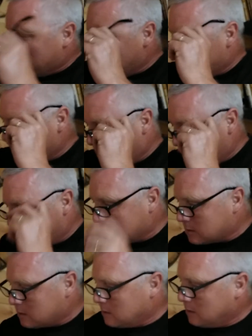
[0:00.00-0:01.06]
It
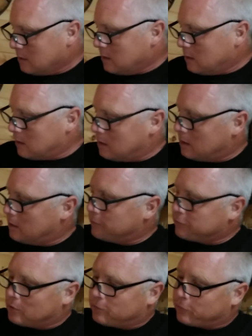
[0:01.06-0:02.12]
is uh,
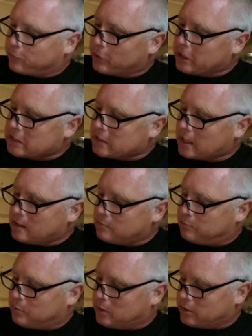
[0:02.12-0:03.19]
from Free
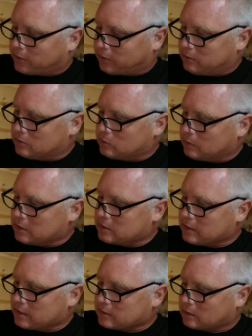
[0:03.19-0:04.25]
State Beer, is what it
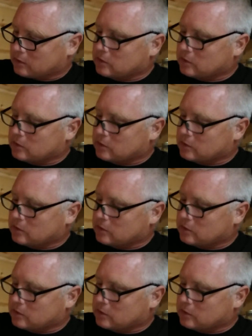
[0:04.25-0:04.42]
says on it.